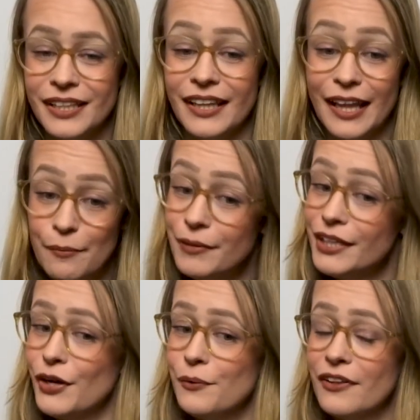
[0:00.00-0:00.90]
Let me
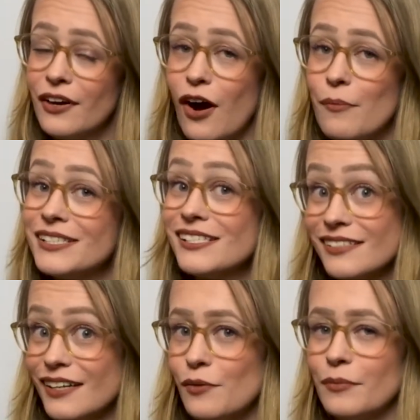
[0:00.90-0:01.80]
know in the comments
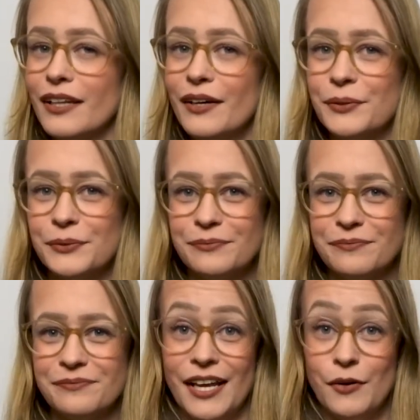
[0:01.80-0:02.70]
down below.
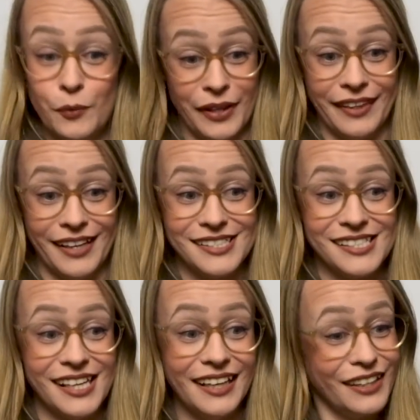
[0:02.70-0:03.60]
With that
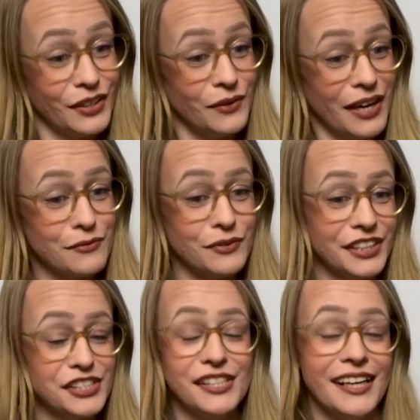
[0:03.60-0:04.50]
said, you have
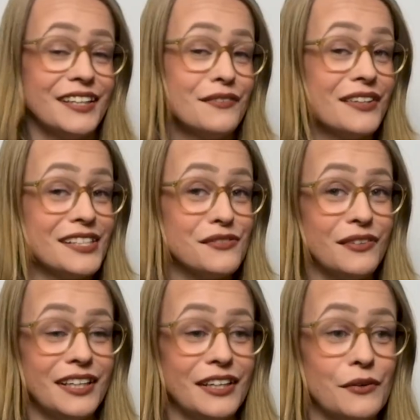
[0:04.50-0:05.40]
reached the end of this
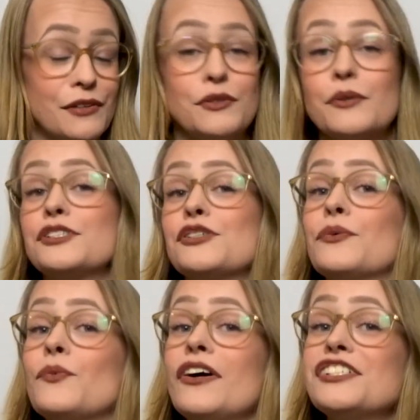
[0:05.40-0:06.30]
video. If you enjoyed
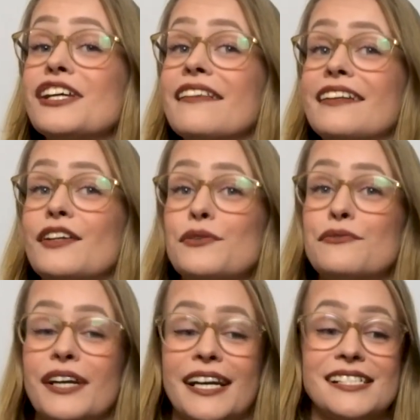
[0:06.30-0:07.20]
watching, then don't
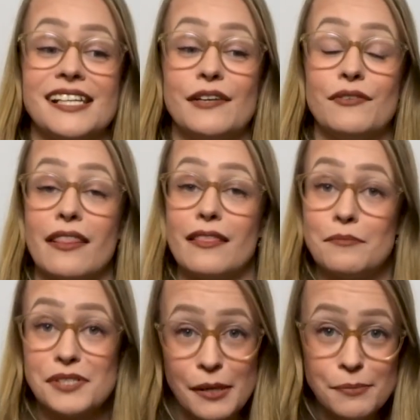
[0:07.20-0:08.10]
forget to give it a
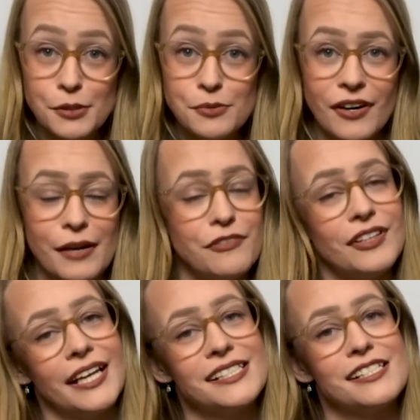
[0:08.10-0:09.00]
thumbs up, subscribe if you'd
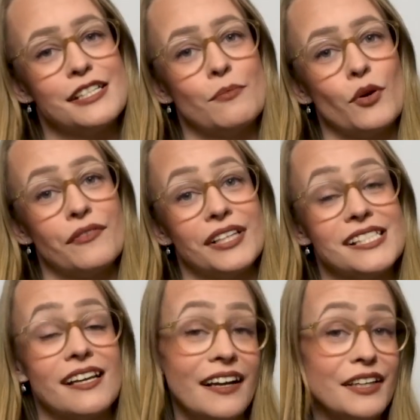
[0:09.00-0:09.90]
like to see more of these
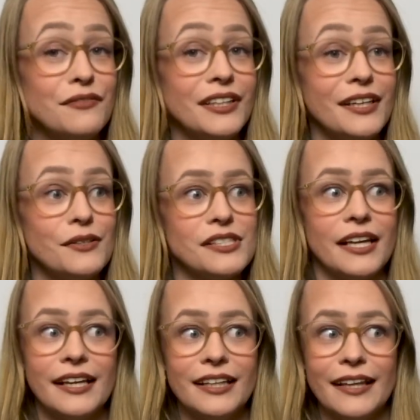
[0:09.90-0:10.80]
kind of videos,
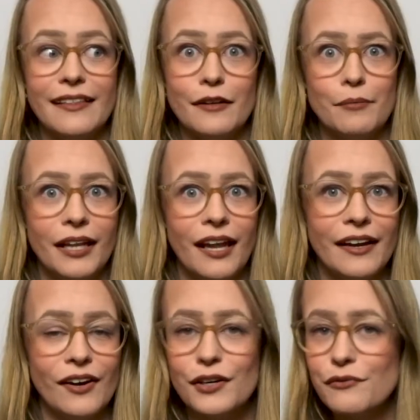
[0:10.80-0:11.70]
and click that bell
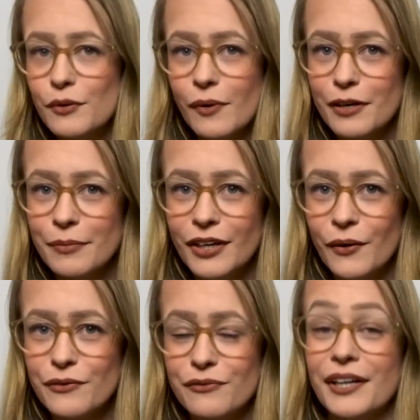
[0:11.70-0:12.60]
icon if you want to be
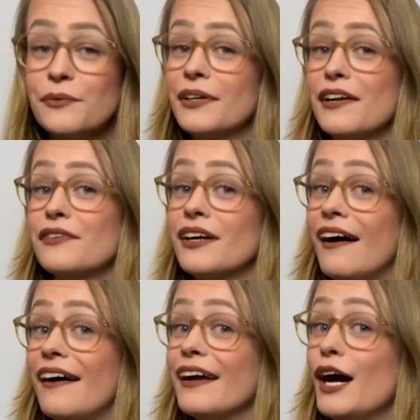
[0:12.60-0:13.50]
notified whenever
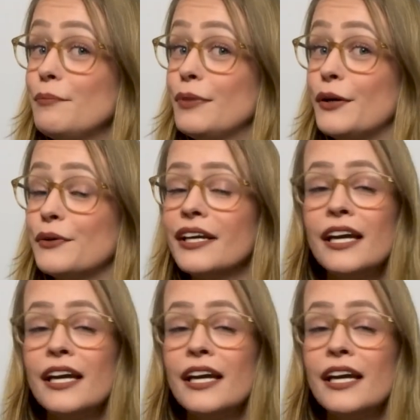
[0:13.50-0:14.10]
I upload.